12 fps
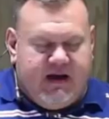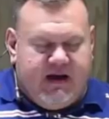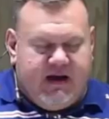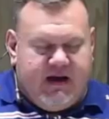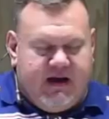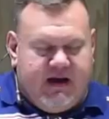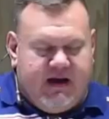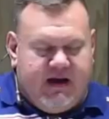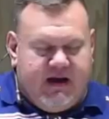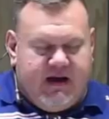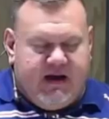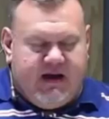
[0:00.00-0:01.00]
that
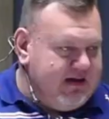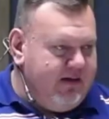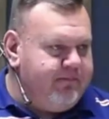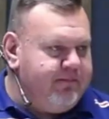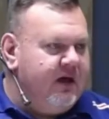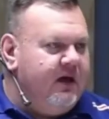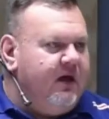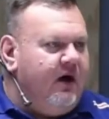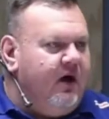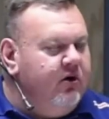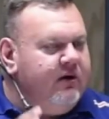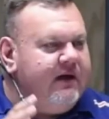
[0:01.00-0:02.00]
Moses set up,
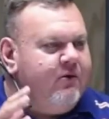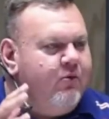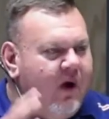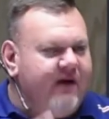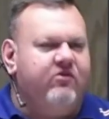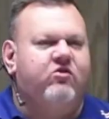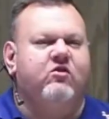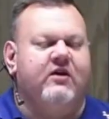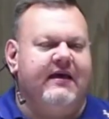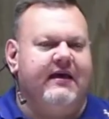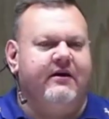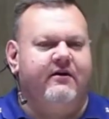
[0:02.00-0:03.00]
only once a
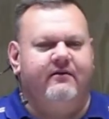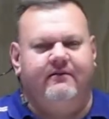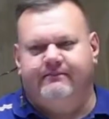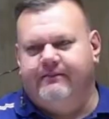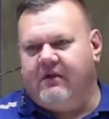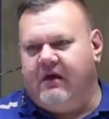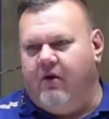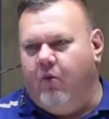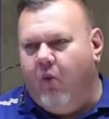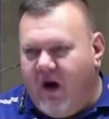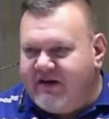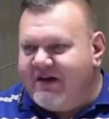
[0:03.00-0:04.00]
year,
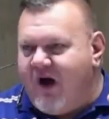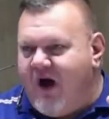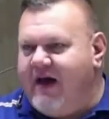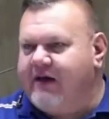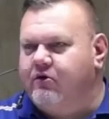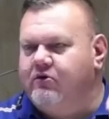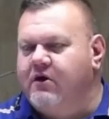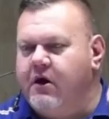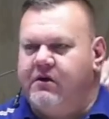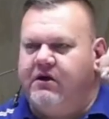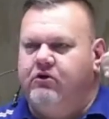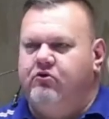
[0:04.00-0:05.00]
one guy could go
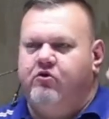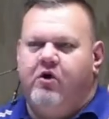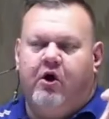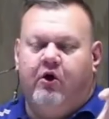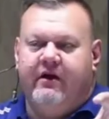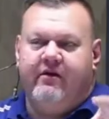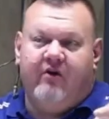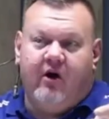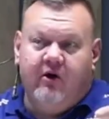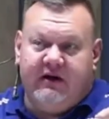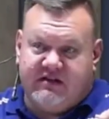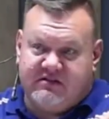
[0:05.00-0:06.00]
into the Holy of
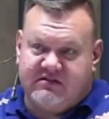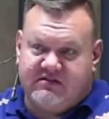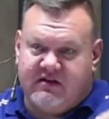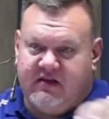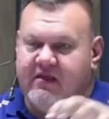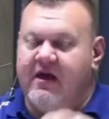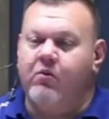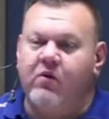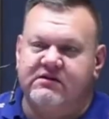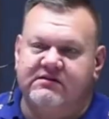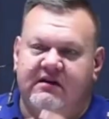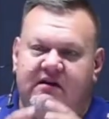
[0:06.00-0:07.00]
Holies. And there
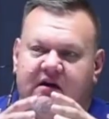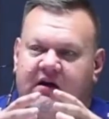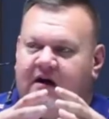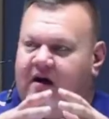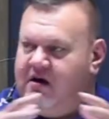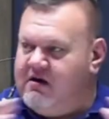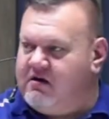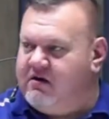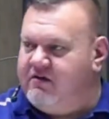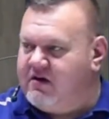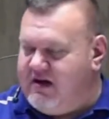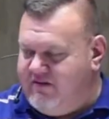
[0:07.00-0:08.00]
was the Ark of
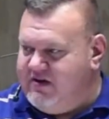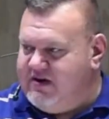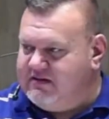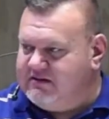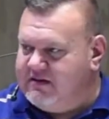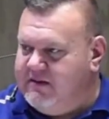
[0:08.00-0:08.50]
the Covenant,